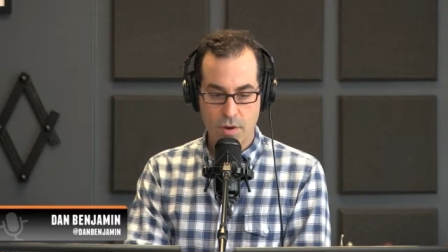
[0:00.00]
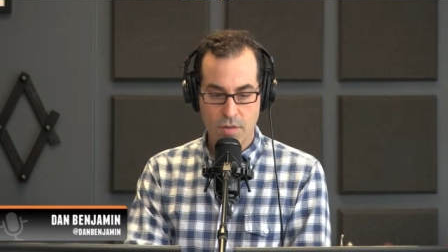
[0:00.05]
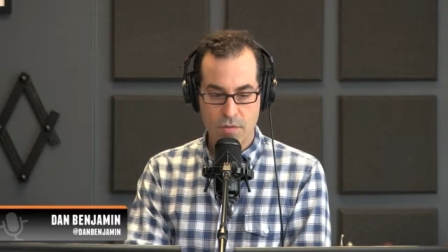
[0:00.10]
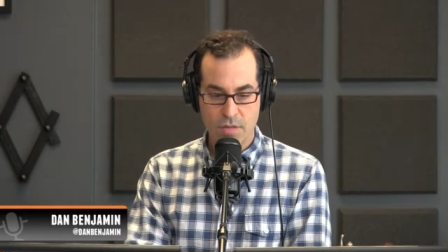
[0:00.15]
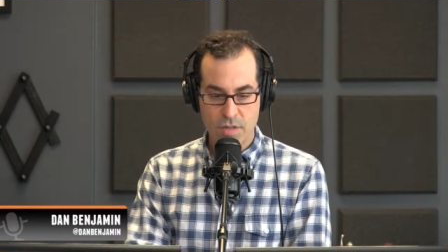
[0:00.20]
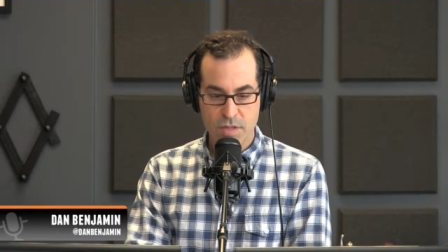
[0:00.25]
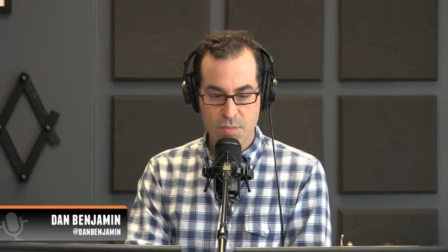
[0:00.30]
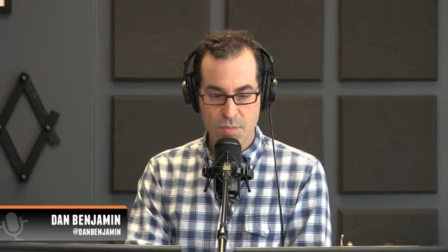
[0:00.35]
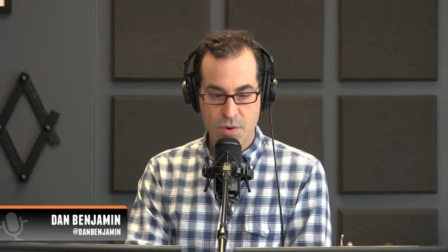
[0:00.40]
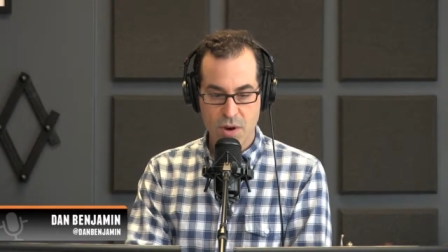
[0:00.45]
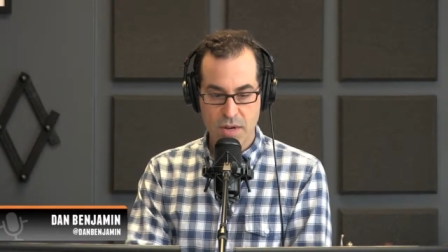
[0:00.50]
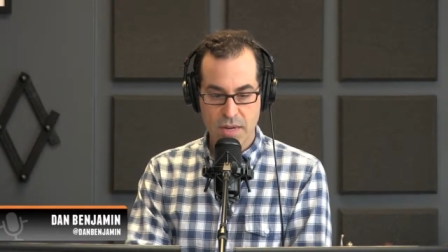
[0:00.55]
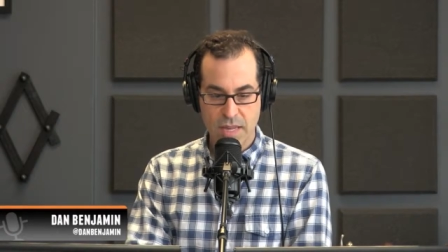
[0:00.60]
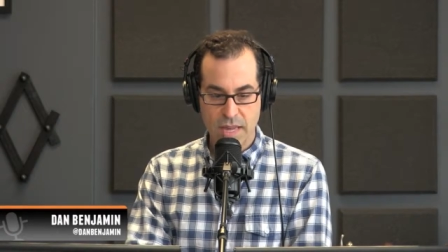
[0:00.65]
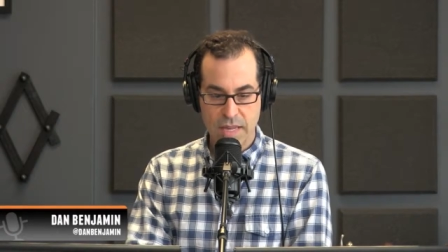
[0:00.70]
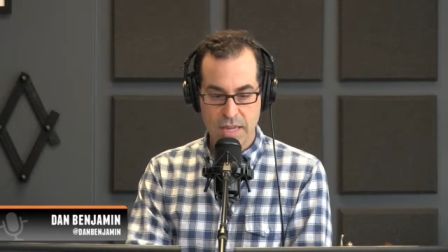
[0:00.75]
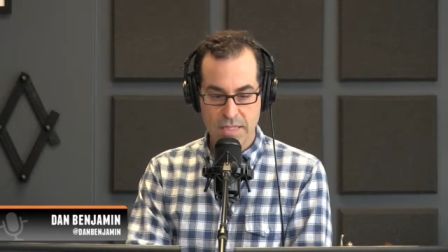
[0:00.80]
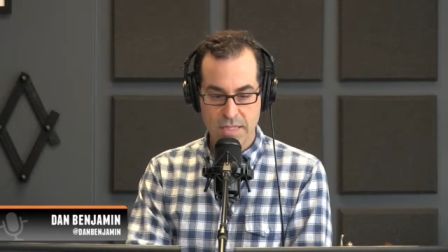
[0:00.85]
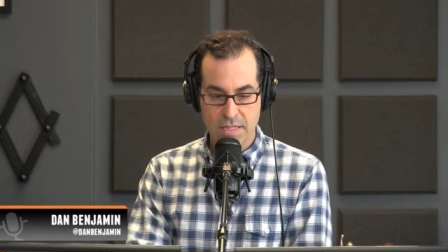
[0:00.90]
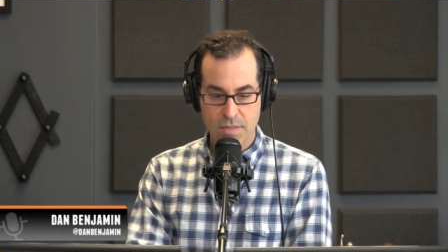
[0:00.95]
and if it's
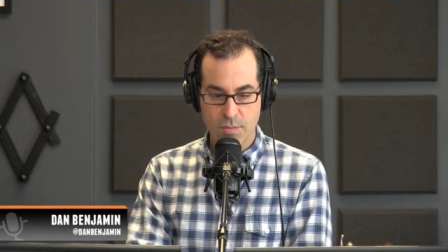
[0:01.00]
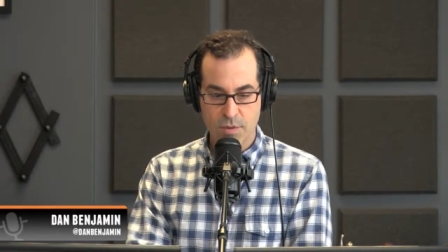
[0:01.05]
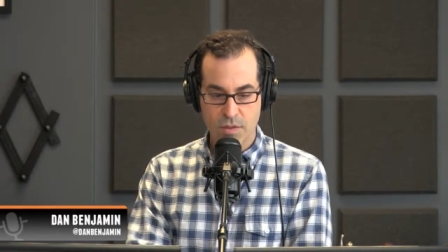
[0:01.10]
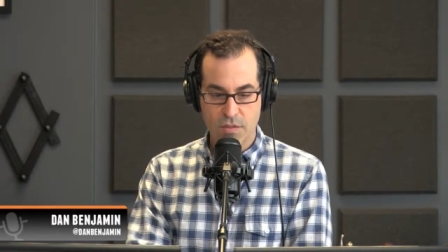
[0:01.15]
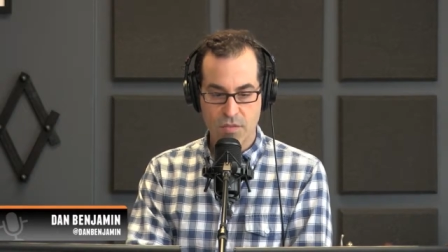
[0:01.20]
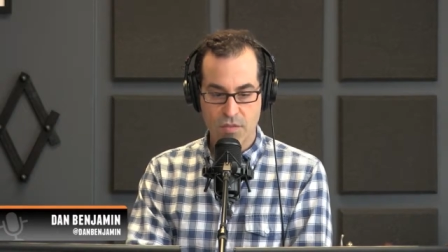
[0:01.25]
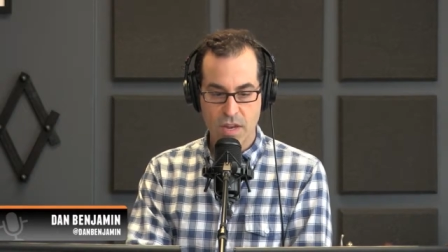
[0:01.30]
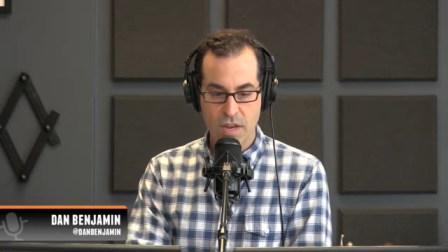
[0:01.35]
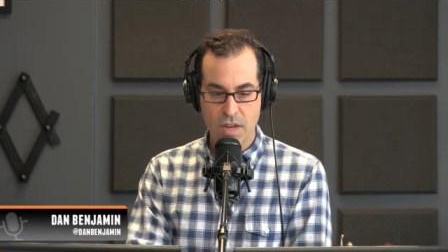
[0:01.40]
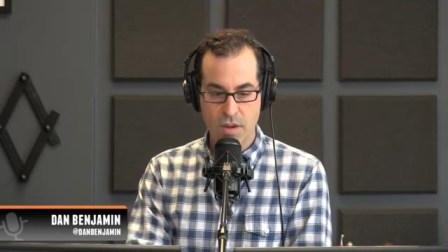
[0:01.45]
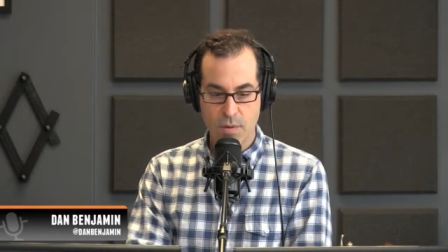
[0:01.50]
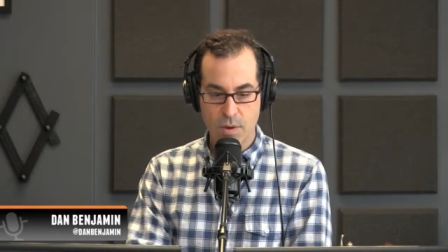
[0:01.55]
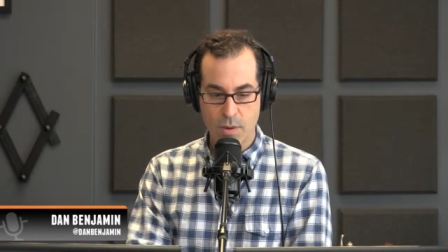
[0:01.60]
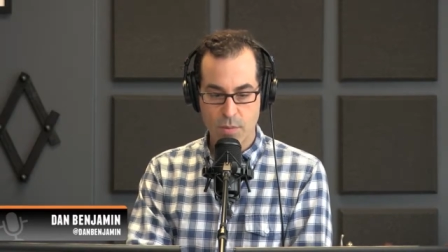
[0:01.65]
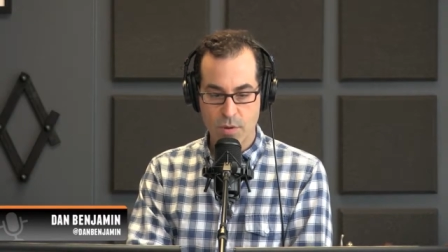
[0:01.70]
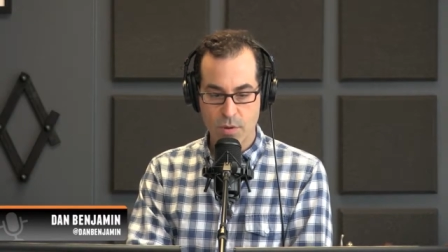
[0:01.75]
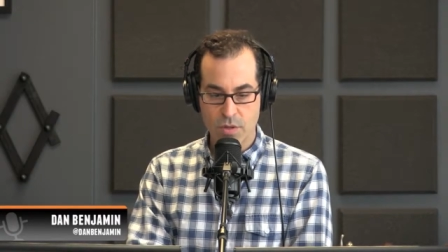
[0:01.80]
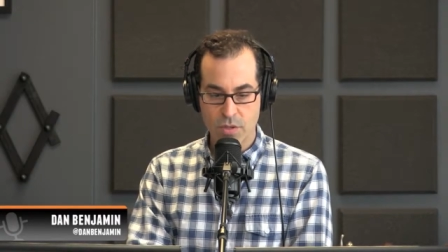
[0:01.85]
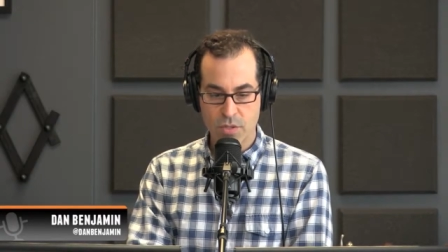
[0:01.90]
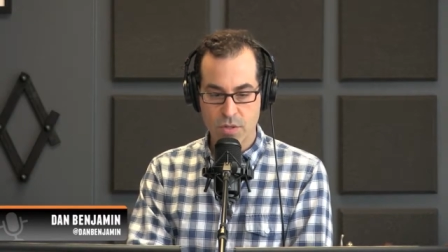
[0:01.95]
broadcast with video,
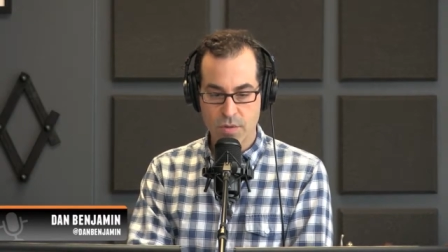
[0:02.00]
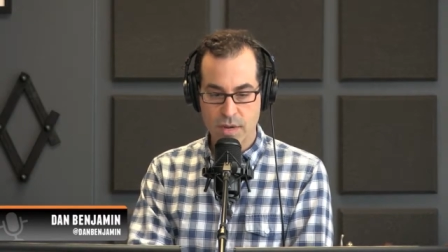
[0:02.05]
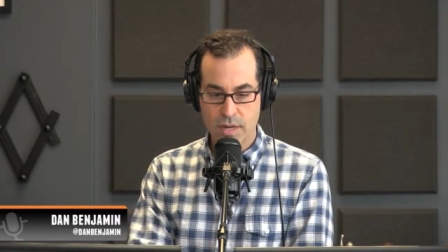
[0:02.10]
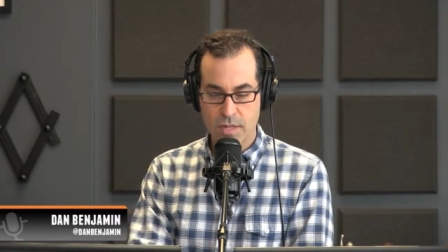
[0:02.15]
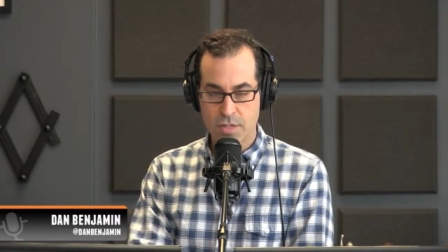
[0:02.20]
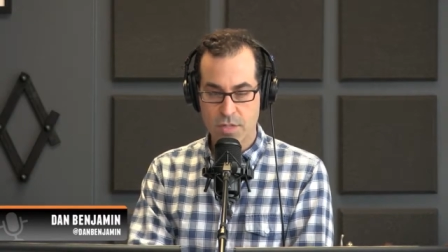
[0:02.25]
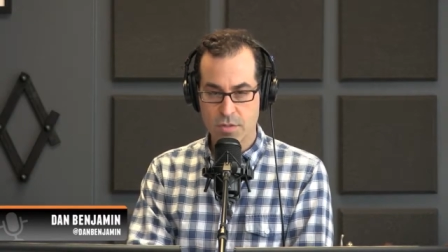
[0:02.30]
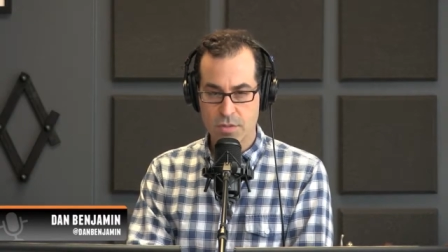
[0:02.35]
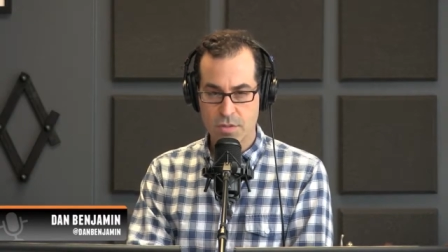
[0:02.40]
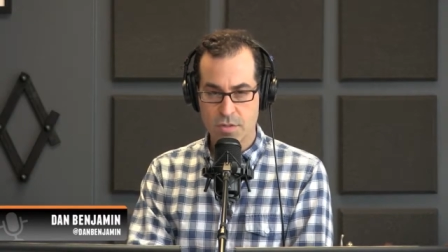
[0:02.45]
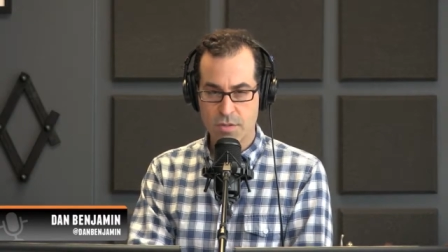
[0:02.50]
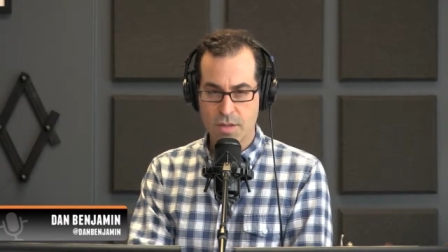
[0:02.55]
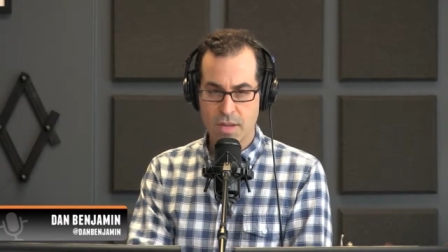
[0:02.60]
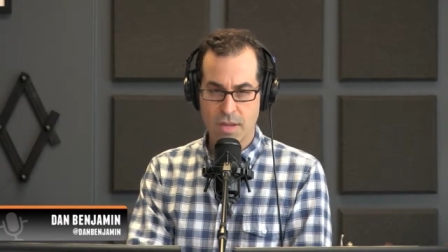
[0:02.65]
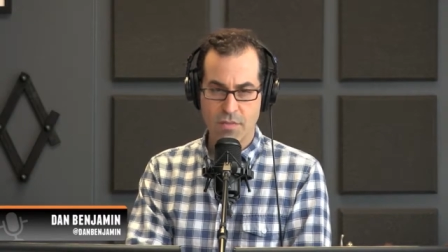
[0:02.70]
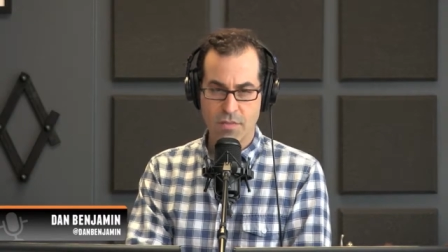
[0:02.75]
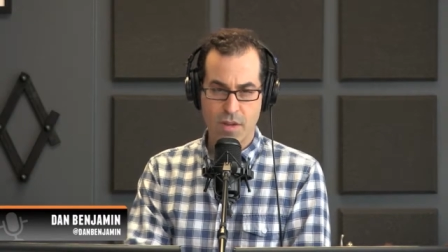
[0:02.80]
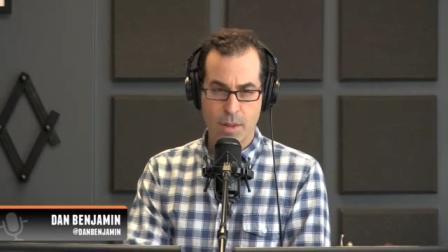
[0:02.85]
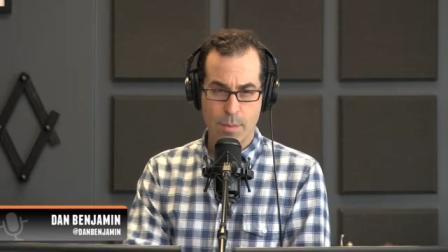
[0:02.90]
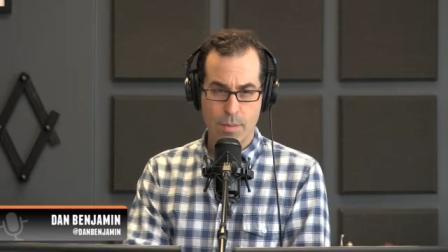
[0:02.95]
it will direct you to
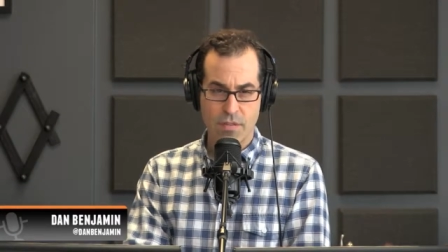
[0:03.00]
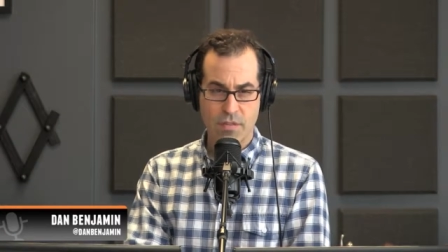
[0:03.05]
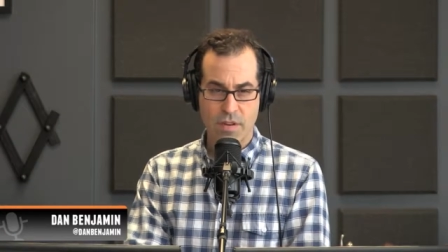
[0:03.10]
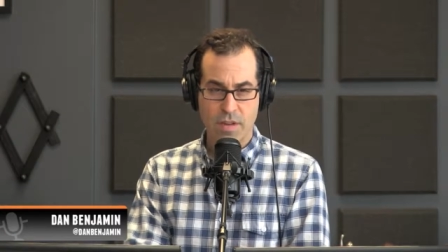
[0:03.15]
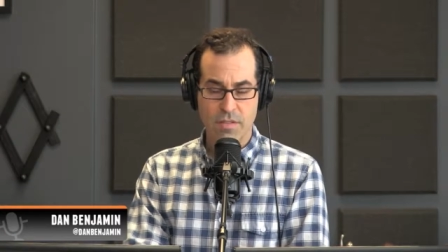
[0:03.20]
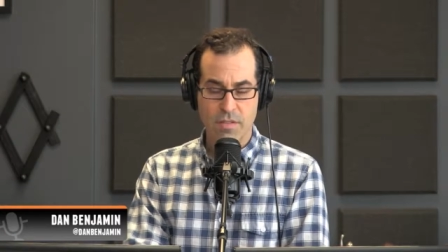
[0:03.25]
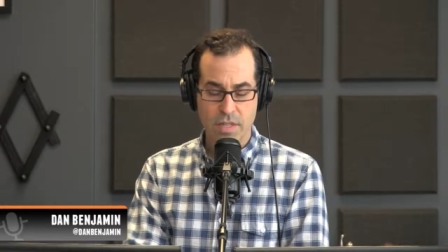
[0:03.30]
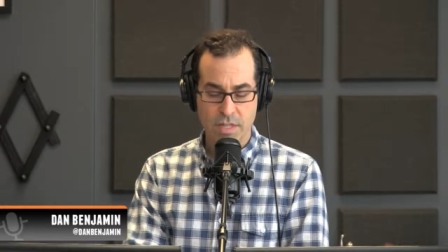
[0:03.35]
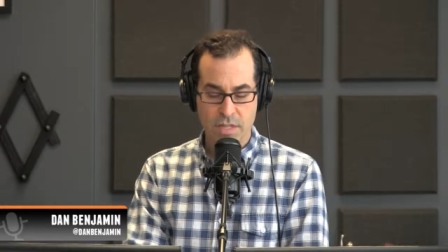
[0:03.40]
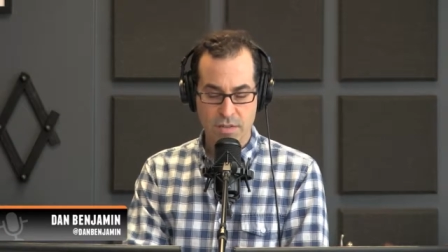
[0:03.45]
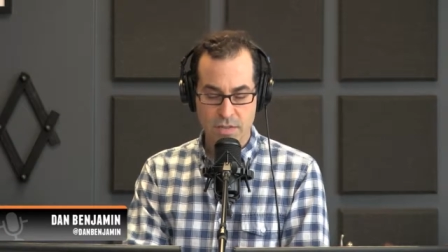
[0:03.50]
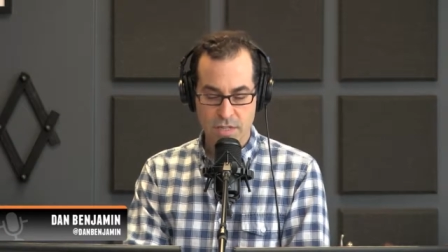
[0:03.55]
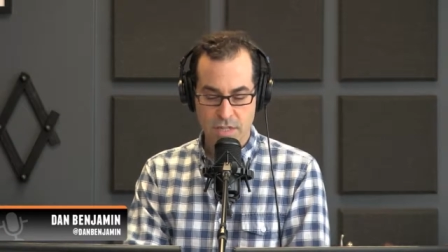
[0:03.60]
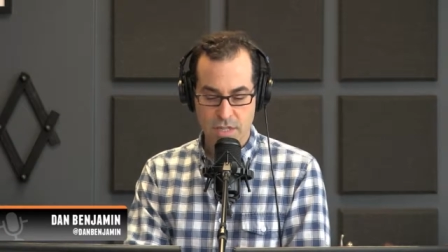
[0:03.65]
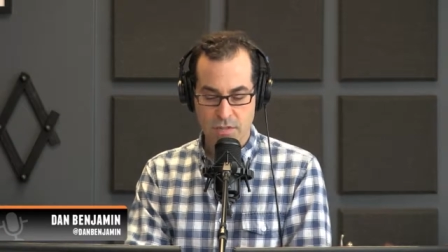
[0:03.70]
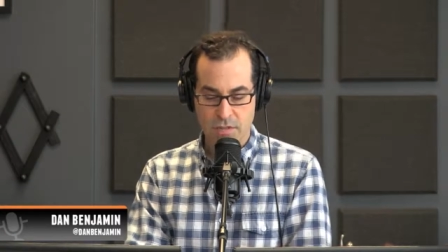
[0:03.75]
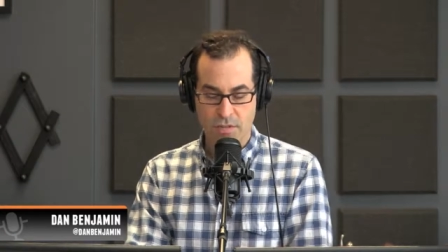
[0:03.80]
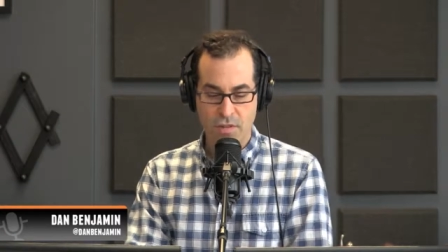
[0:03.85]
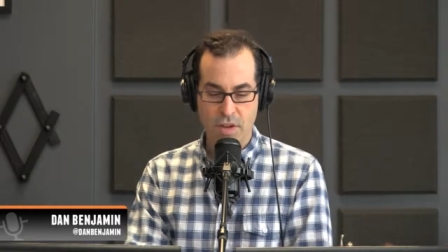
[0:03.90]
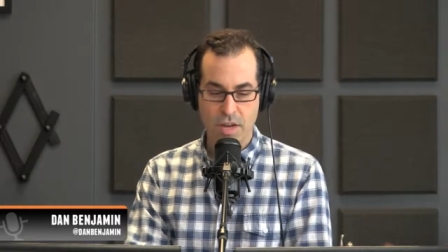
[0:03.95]
the
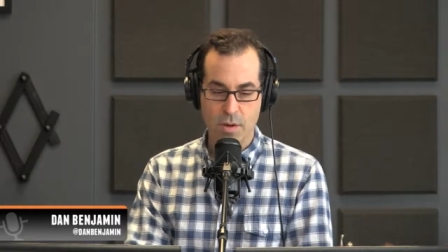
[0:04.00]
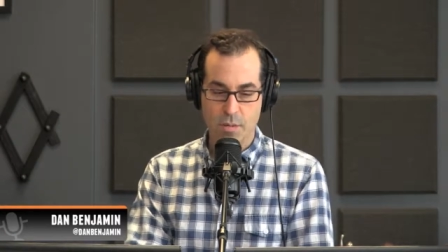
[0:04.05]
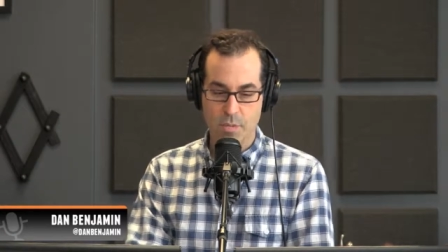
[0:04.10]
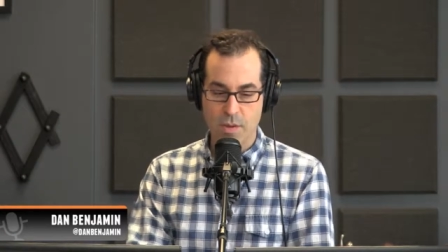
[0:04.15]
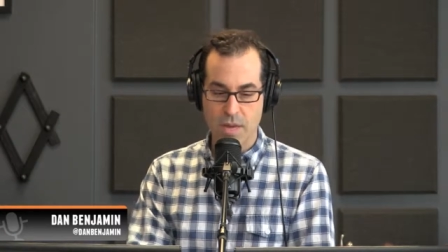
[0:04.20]
5by5.tv/video